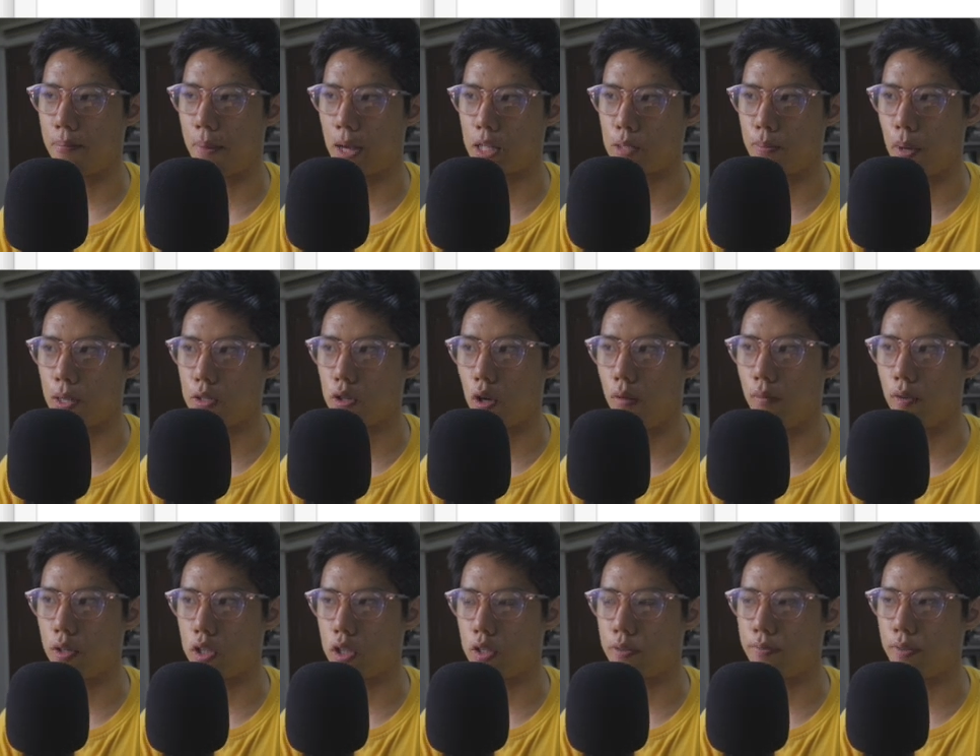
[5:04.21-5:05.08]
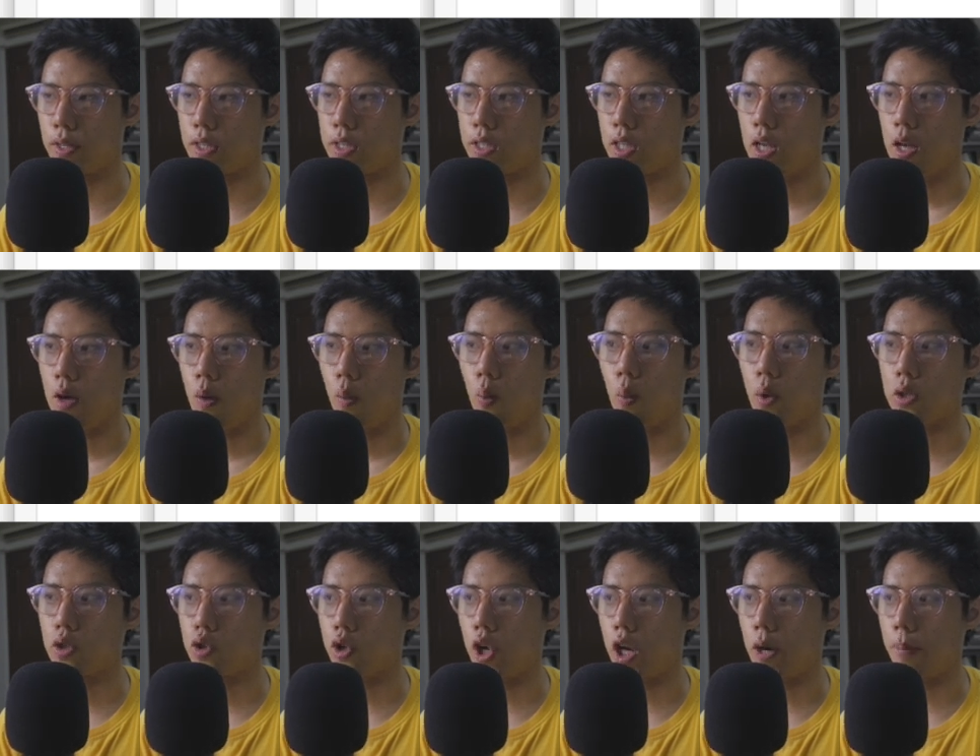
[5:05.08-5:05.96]
maximize conversions first.
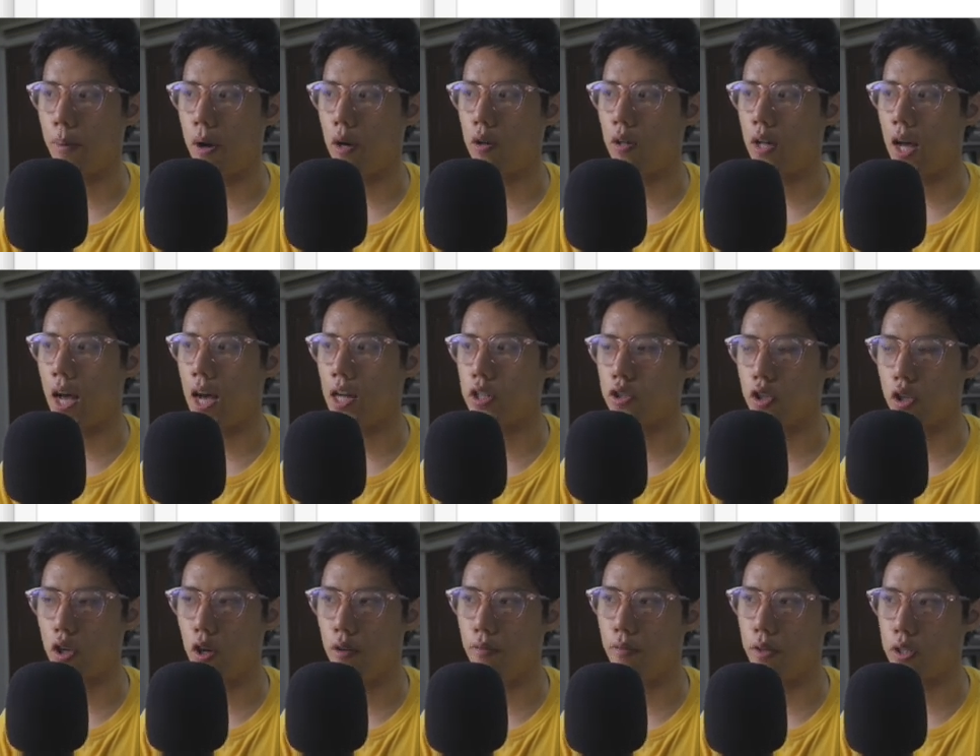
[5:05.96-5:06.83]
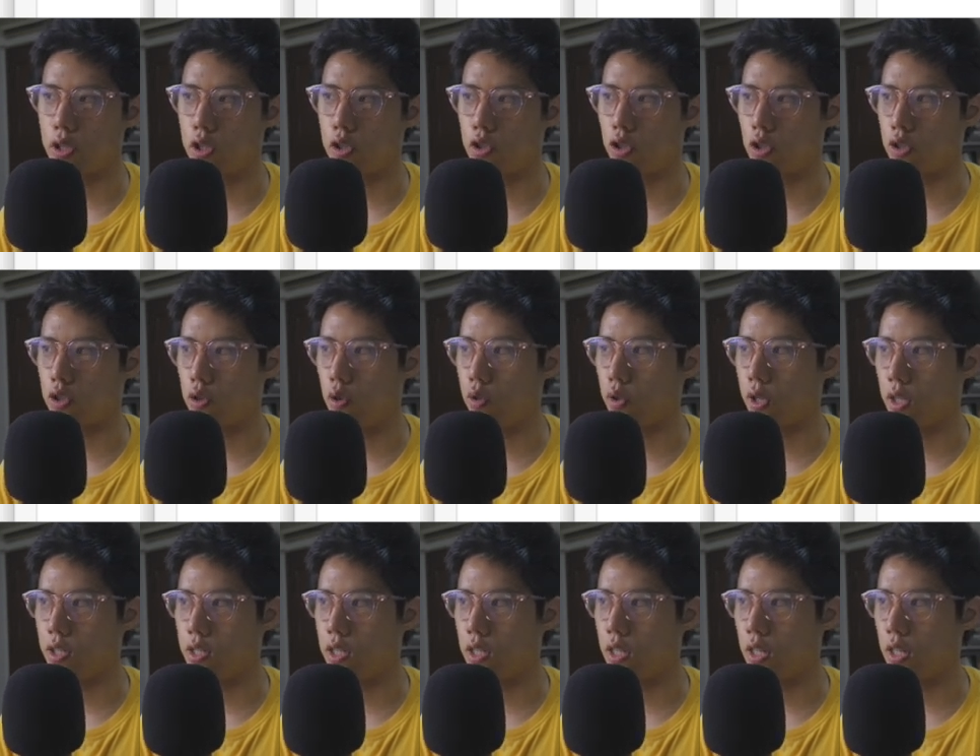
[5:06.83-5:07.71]
Once you get about 100 conversions or so, you
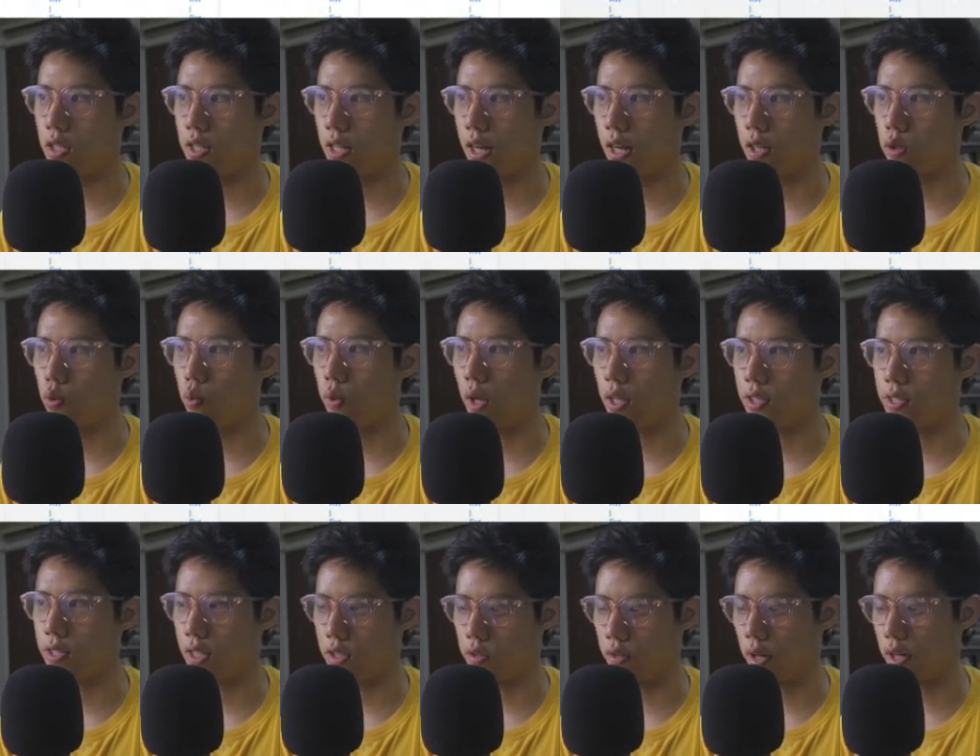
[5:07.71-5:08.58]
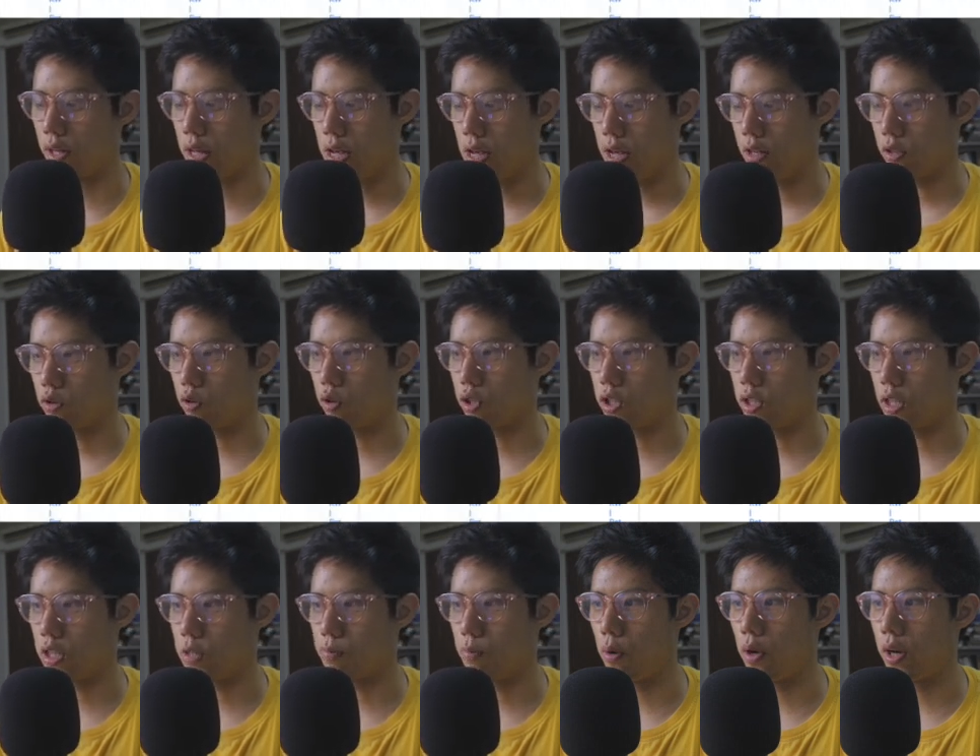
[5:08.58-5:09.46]
can see here they're like 296, right? So it's,
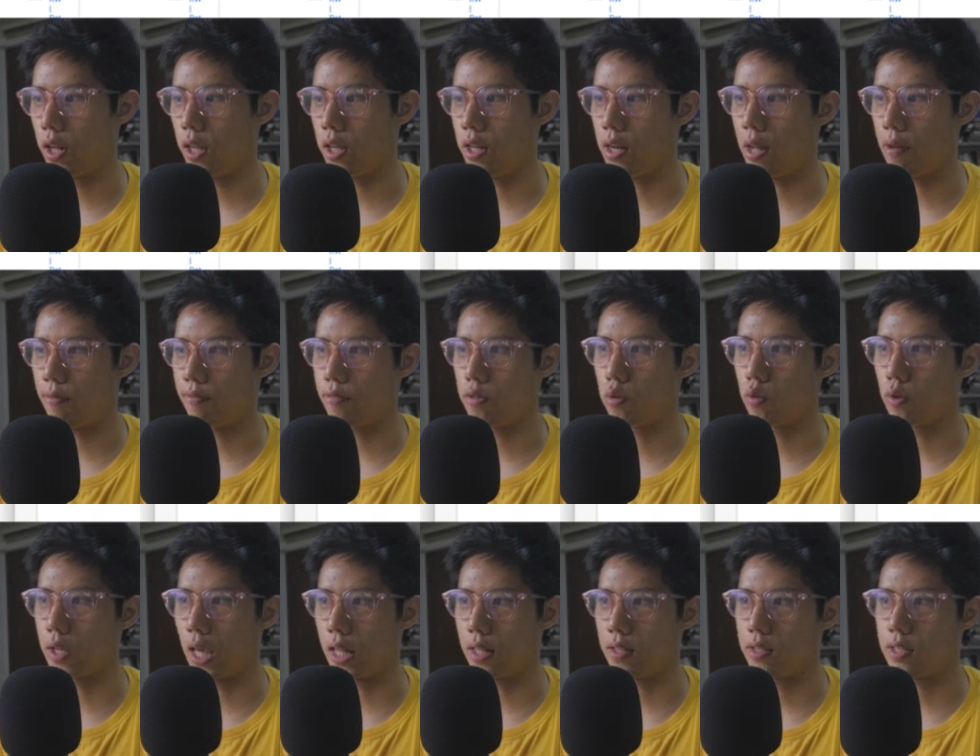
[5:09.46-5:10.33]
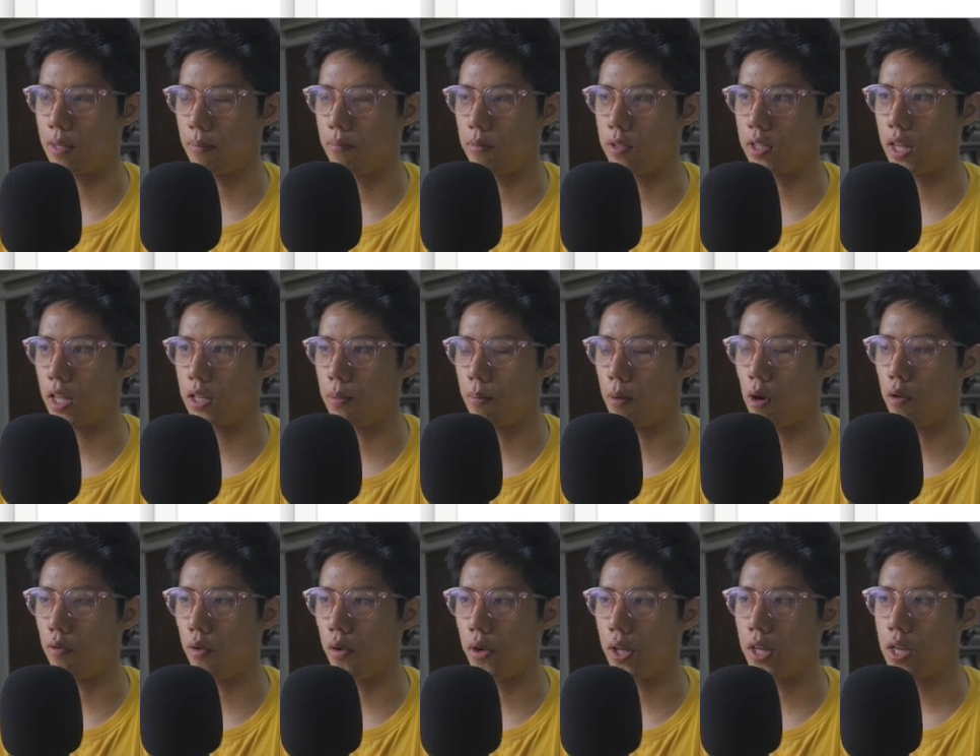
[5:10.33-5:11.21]
it's more than enough to get some get the
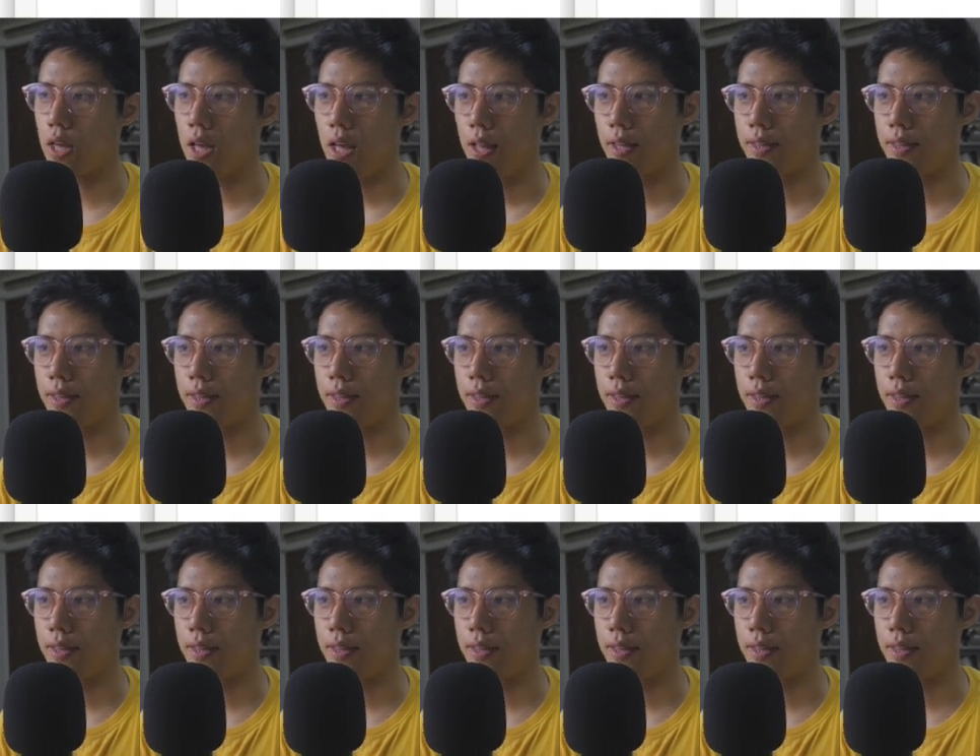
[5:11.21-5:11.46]
ball rolling.